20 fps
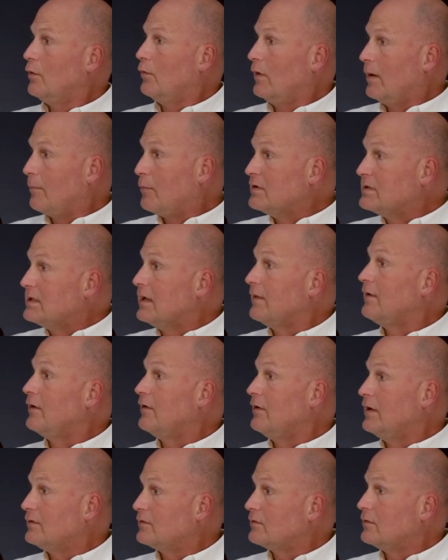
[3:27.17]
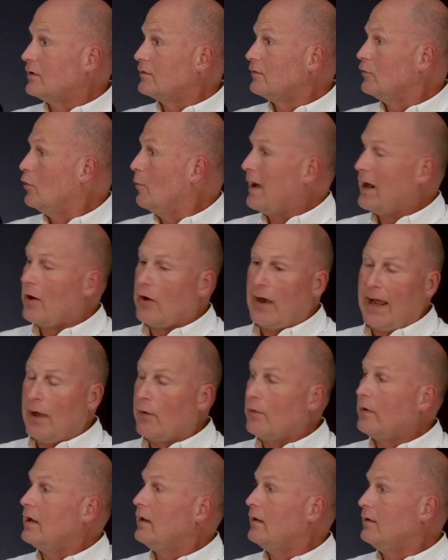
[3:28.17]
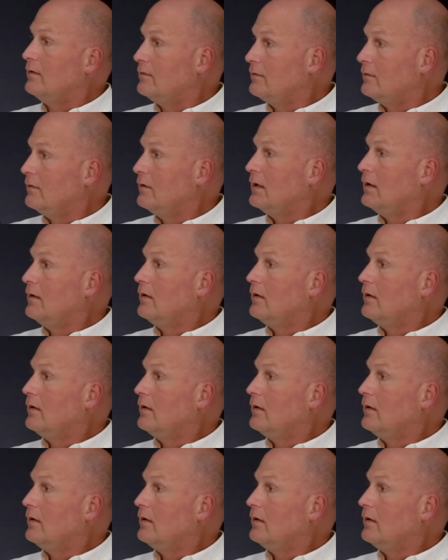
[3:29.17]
represent their districts, no matter how it is.